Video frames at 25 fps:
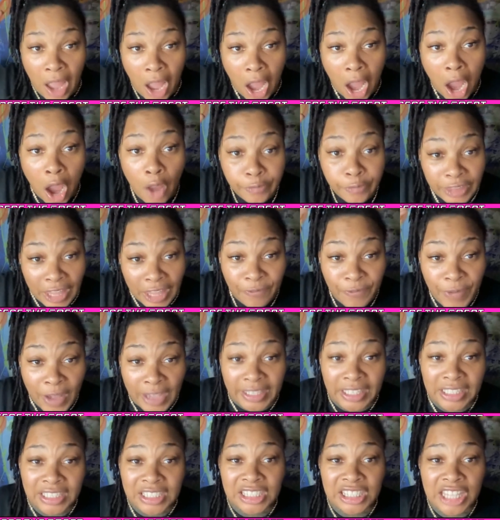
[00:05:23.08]
off that
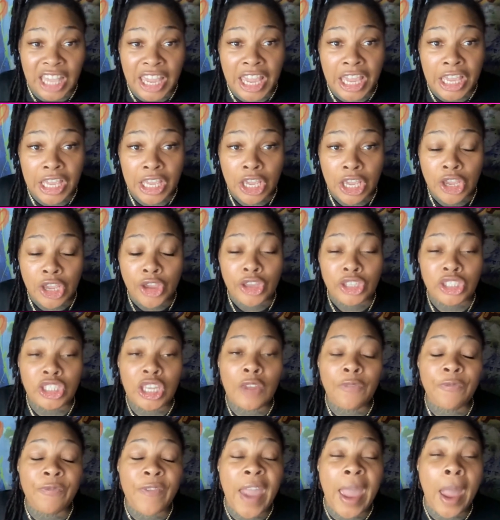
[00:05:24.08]
fucking sink,
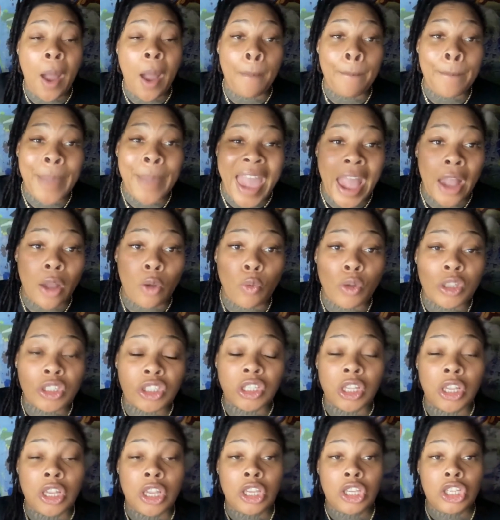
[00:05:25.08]
she fell
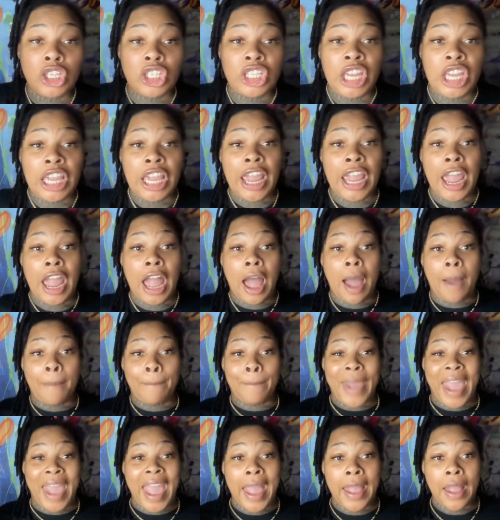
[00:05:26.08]
backwards. She hit her
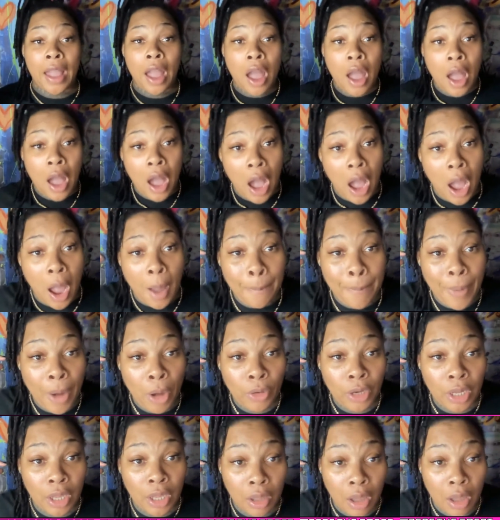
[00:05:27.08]
back up
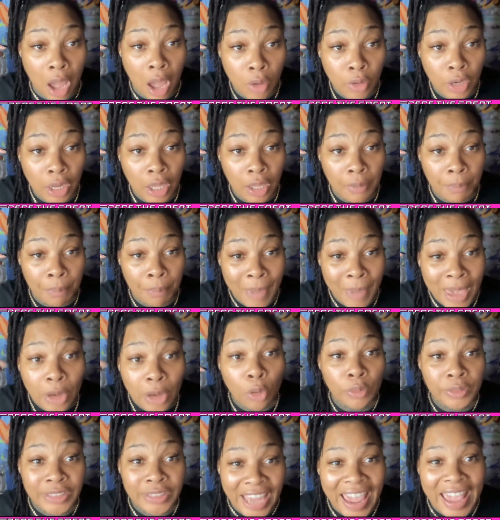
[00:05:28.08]
on a
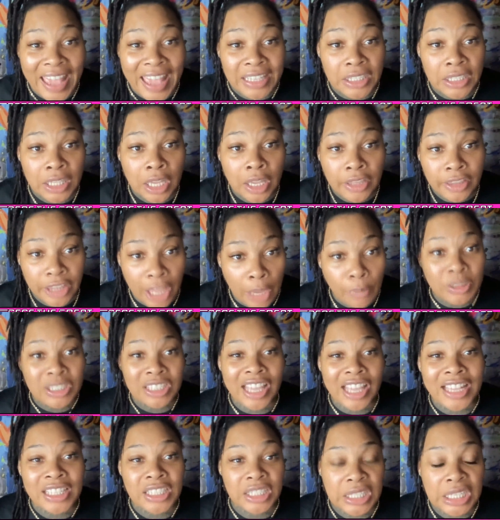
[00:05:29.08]
metal desk that was
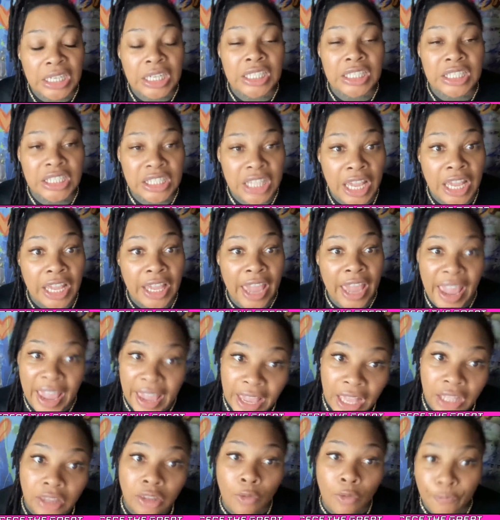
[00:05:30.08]
next to the sink and
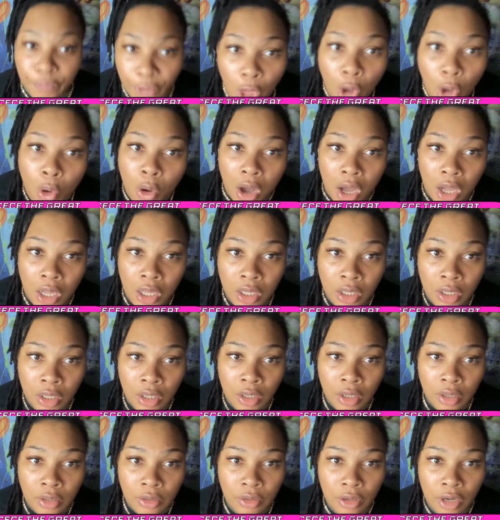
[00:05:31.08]
hit the floor.
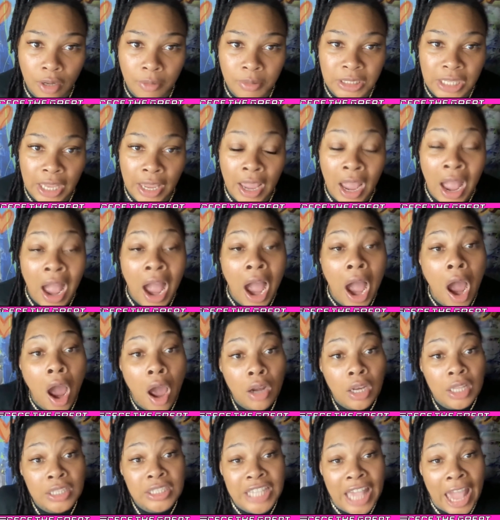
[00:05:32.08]
You know what I'm saying?
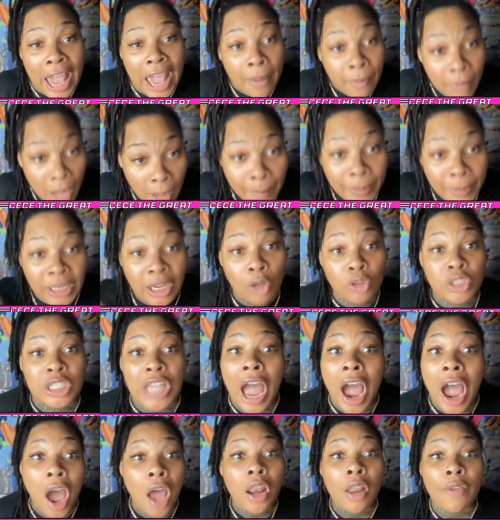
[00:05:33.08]
All the time, unbeknownst
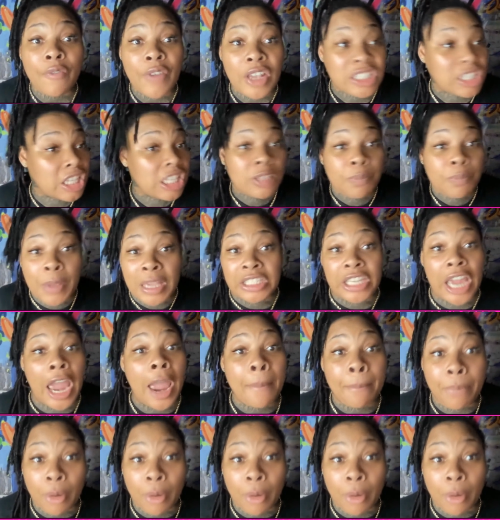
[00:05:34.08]
to all of us, this bitch had